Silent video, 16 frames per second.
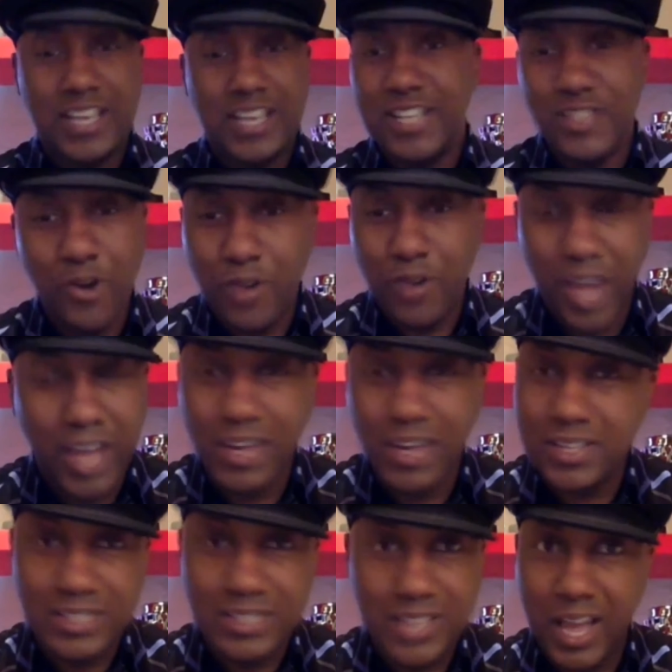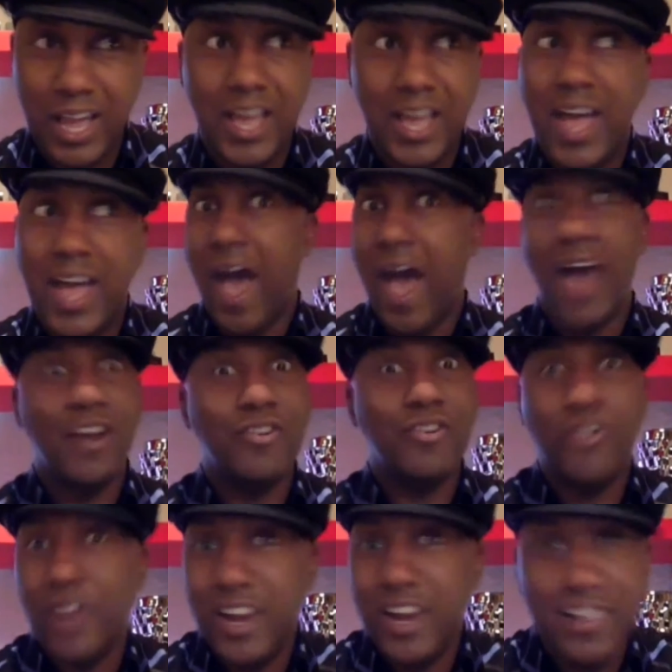It's okay to say, I don't
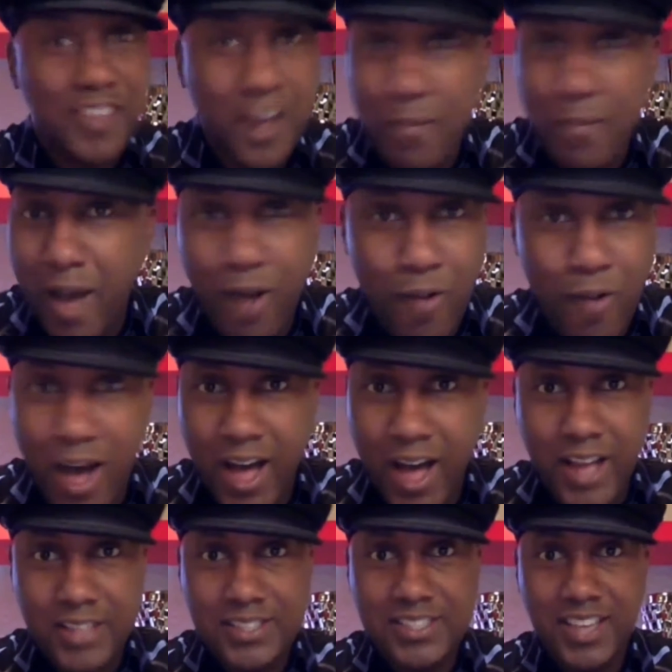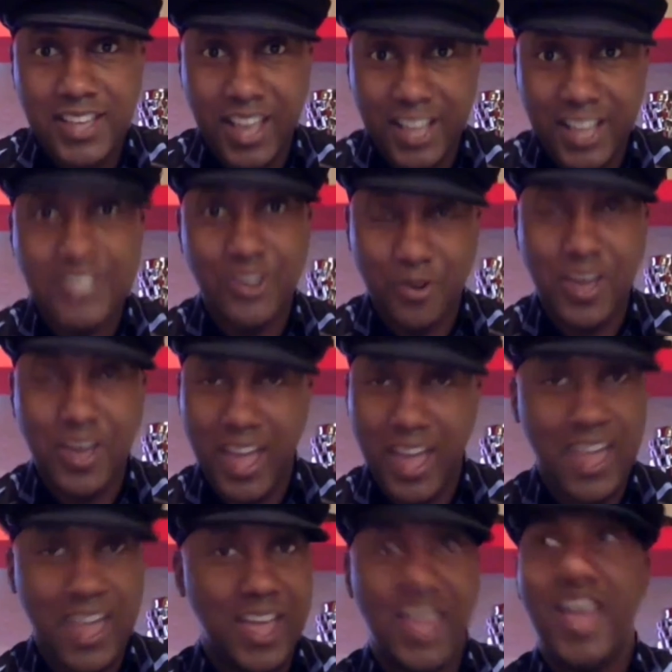know anything about wines. It's
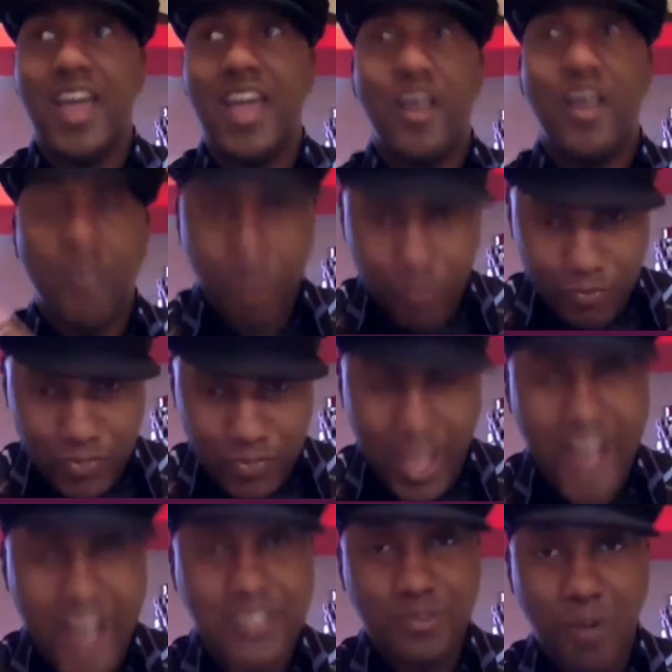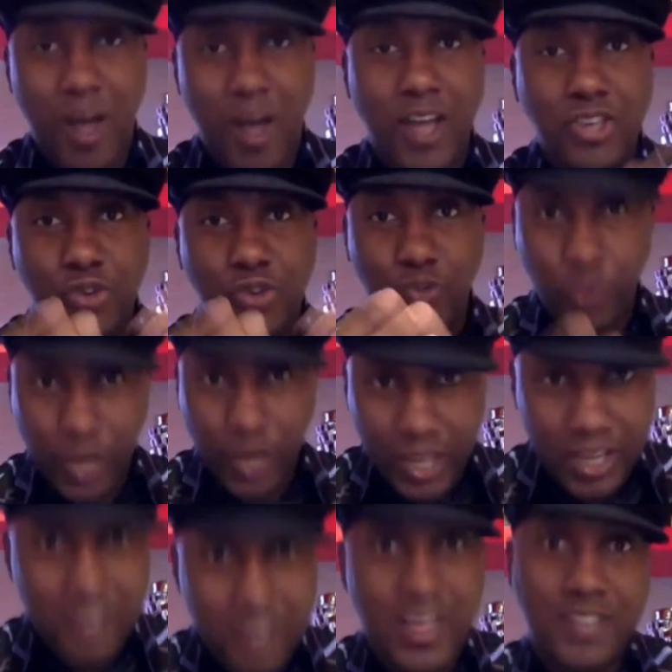okay. That's why you
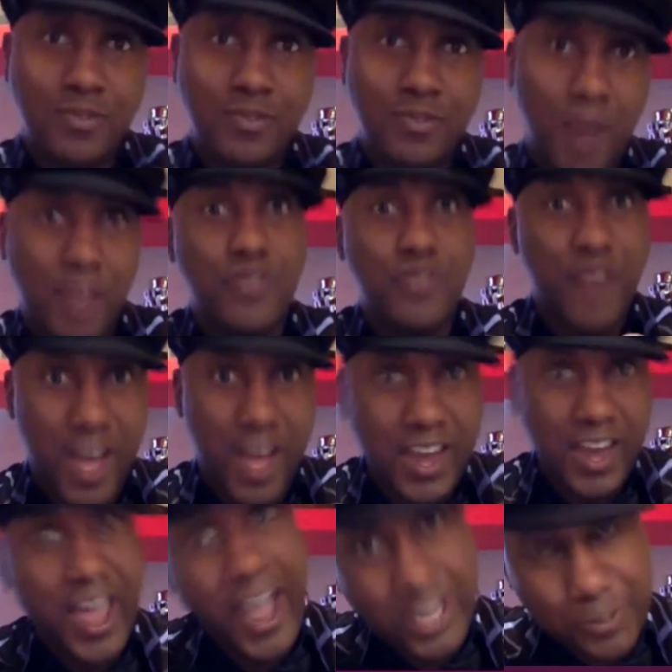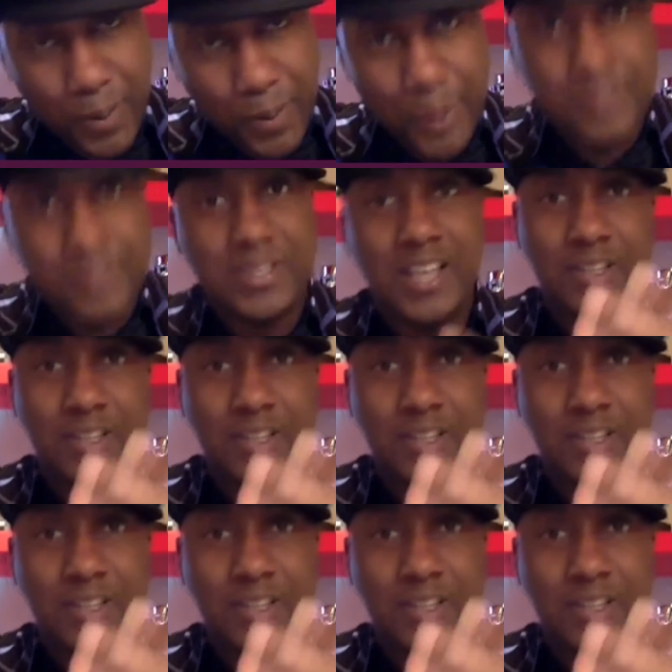read. That's why you find experts.